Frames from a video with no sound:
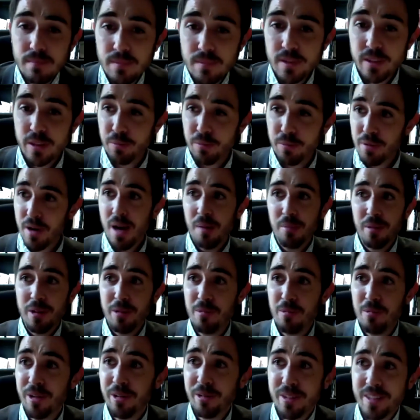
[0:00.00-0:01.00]
you're probably
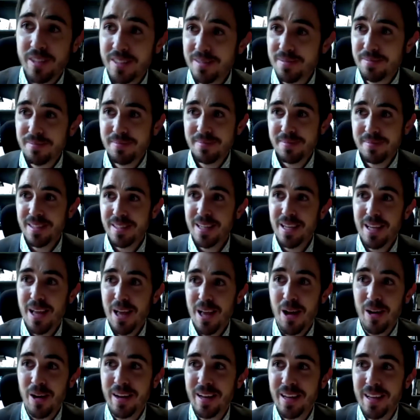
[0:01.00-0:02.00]
wondering,
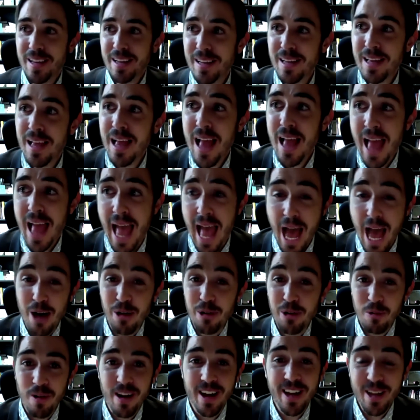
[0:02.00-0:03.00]
how
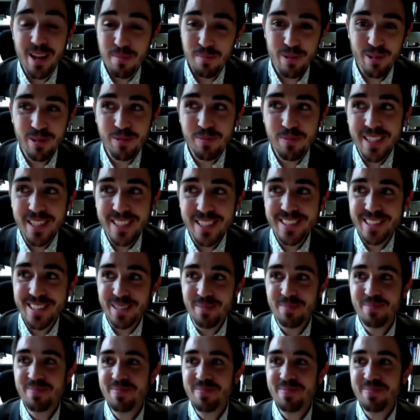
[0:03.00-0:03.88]
do I improve my sleep?